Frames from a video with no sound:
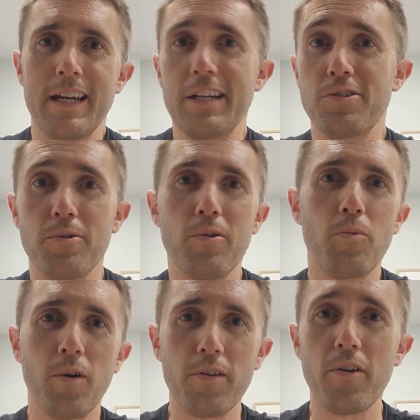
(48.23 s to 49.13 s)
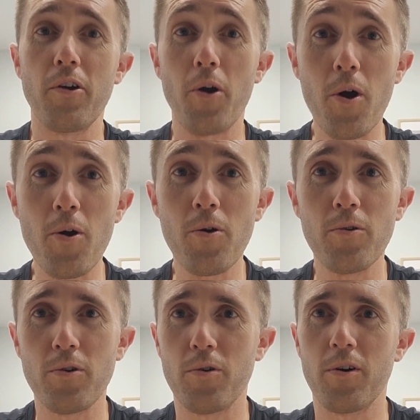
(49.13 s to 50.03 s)
eternal worth on our
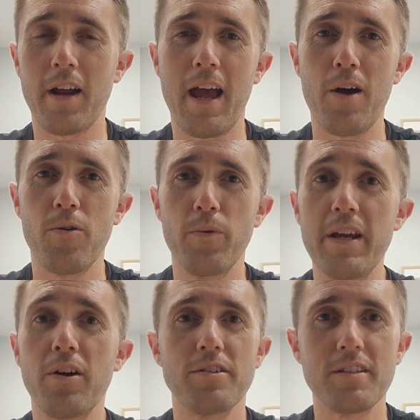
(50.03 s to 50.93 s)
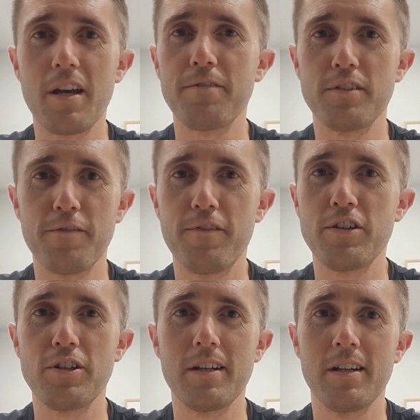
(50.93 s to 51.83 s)
own or how we are
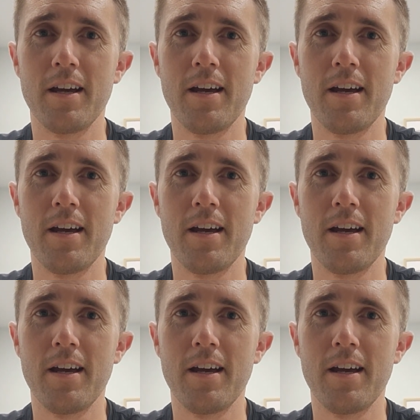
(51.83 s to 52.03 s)
self-sufficient,